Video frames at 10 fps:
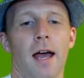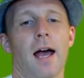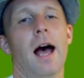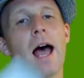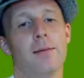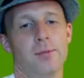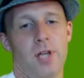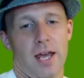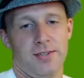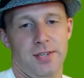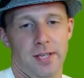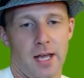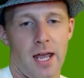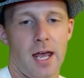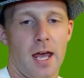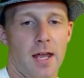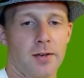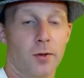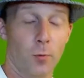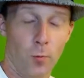I'm Jesse,
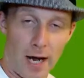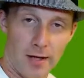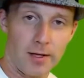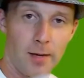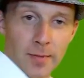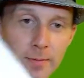and welcome to